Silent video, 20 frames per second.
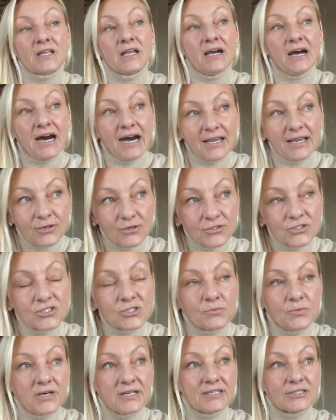I also
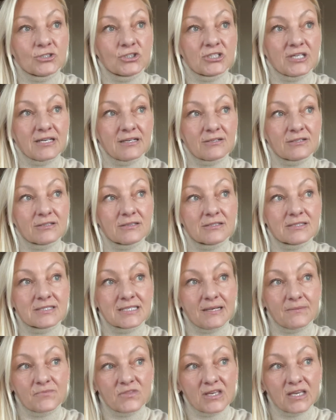want to share a little
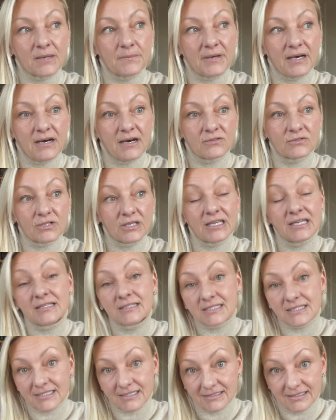something about
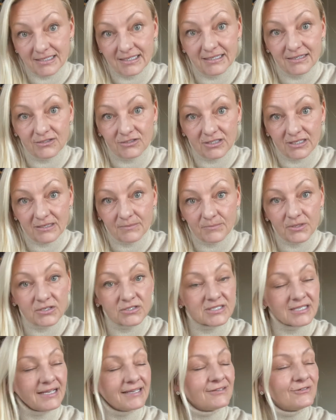instant healing,
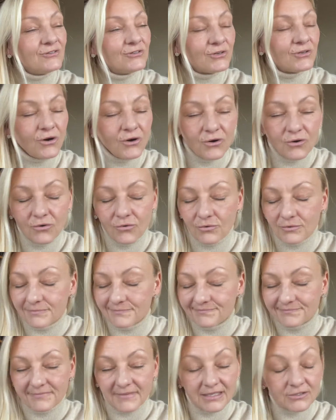because I know,
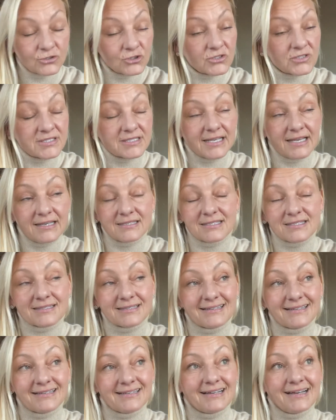just as
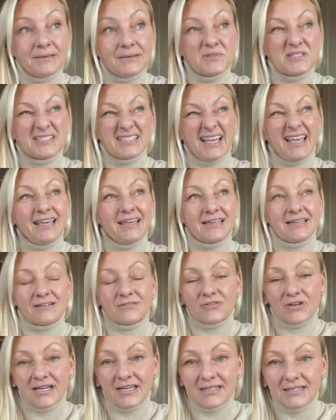I'm saying it,
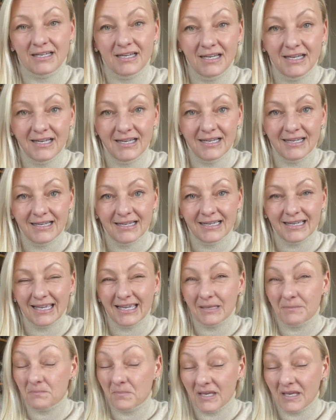right?
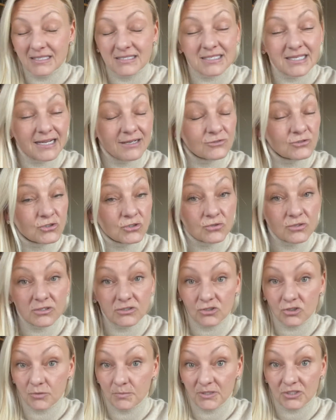It may sound too good
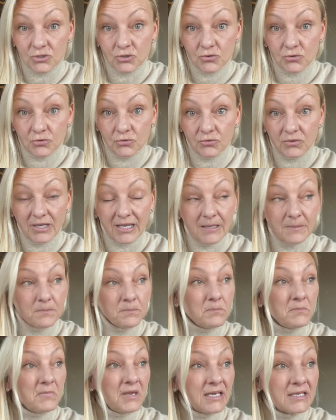to be true. It
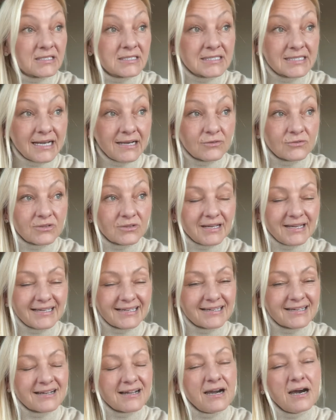may sound
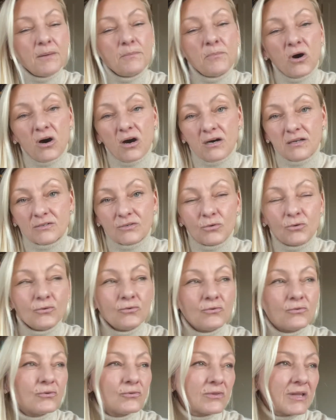like, come on,
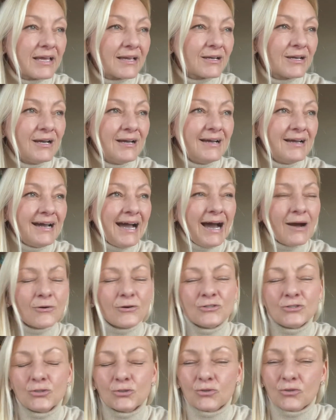how
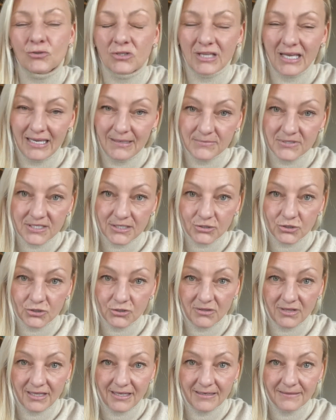could you claim such a
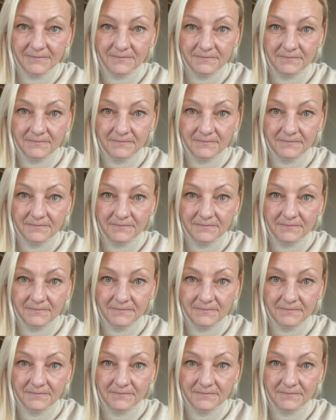thing?